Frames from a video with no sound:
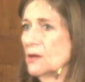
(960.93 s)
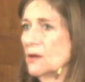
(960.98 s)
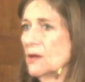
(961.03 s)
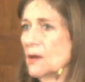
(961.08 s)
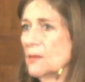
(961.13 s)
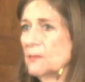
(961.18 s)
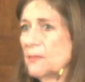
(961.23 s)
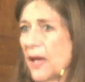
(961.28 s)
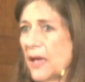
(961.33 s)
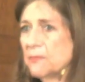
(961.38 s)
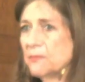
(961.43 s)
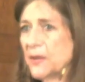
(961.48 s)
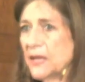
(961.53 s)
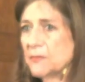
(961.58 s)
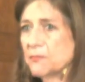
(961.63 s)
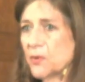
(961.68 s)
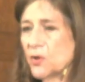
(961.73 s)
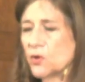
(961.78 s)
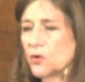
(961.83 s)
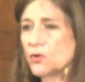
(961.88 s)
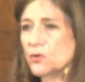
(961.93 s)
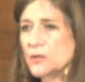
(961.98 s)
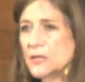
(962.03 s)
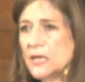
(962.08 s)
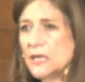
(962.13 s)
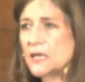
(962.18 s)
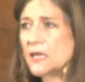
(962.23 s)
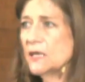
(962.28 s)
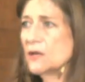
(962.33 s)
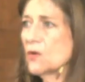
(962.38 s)
by people who
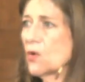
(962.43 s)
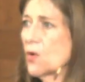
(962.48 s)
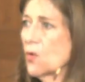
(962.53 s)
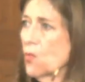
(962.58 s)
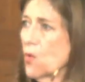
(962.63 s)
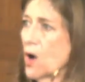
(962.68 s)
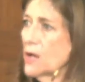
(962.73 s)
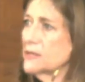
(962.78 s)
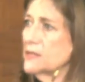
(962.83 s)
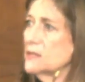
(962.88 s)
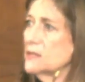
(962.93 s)
needed or wanted